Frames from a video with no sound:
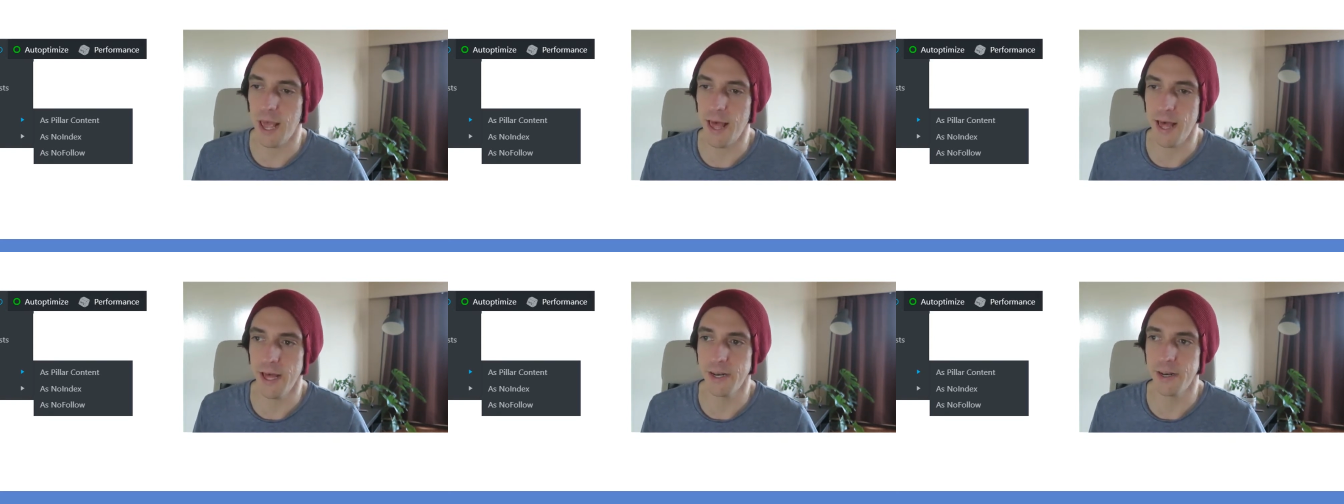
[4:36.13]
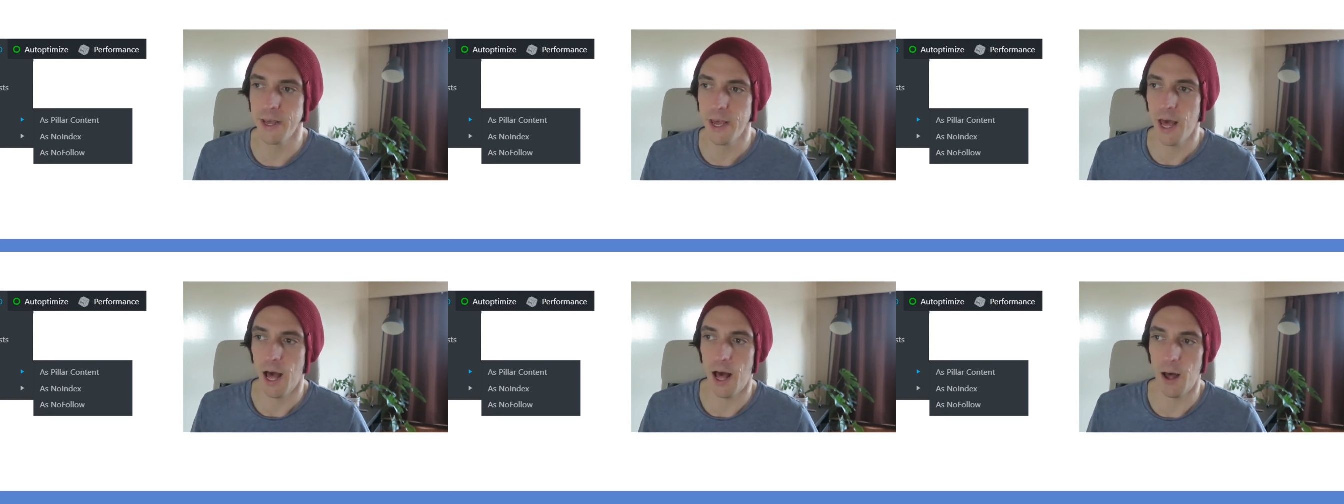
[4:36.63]
And
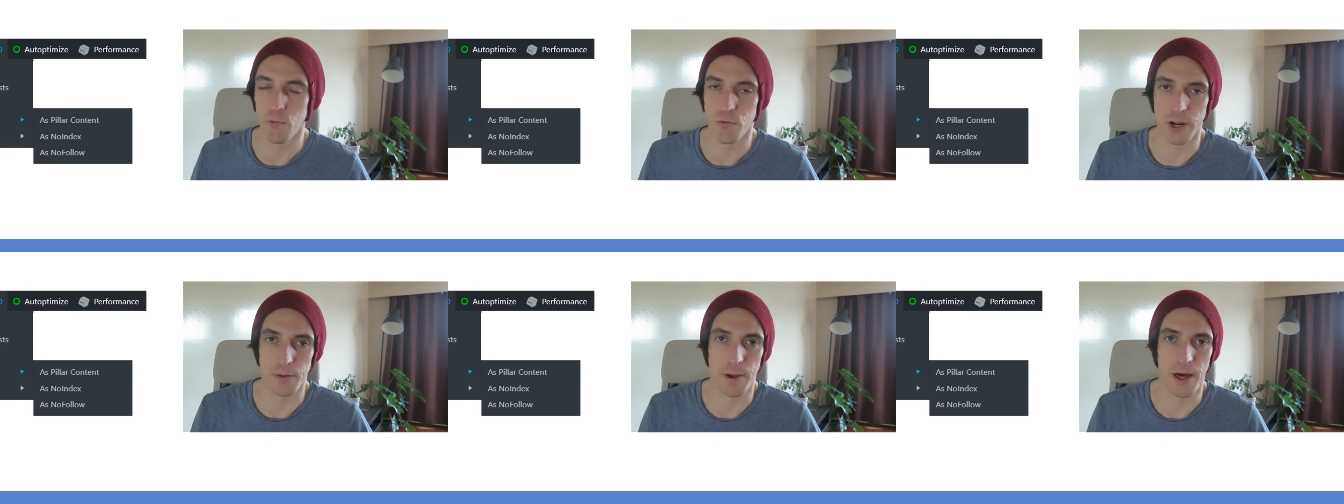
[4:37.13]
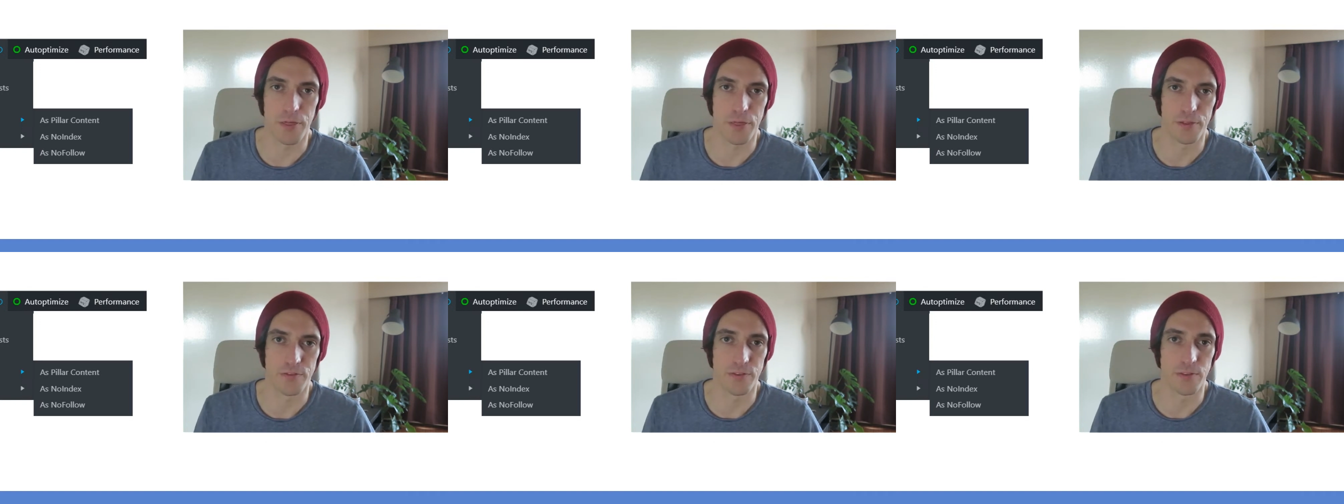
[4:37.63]
rank math,